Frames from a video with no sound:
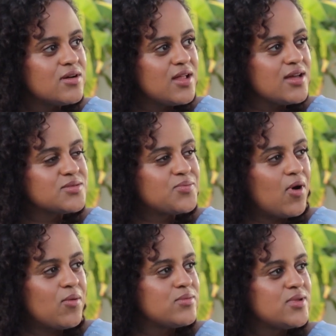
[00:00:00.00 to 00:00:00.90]
Like, it's
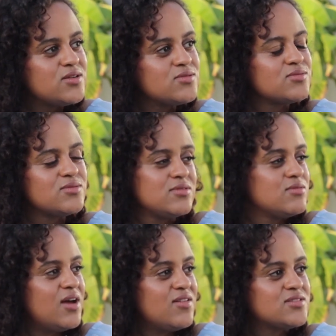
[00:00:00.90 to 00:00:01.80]
probably you.
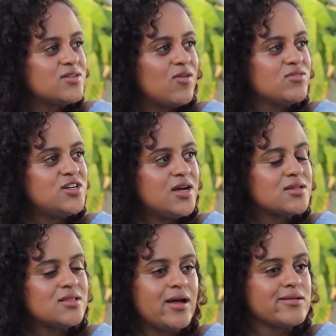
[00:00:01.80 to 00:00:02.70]
You have to go and check,
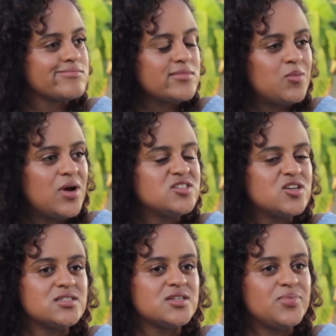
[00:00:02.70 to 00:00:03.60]
like, am I
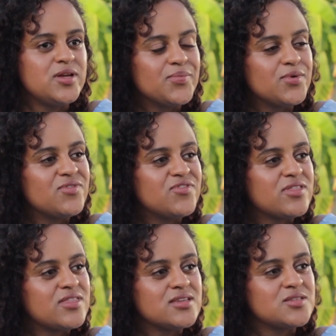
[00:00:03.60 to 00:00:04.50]
judging people for
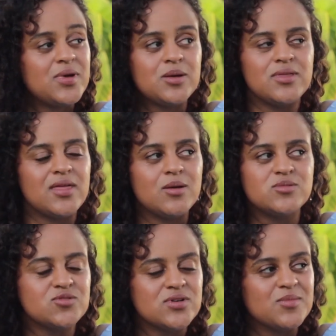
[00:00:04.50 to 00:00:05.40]
things maybe that I'm
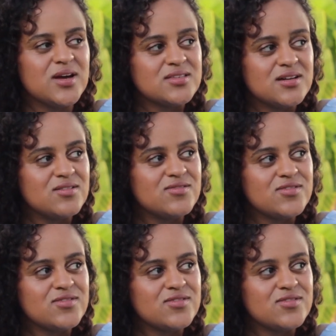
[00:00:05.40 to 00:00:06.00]
doing myself,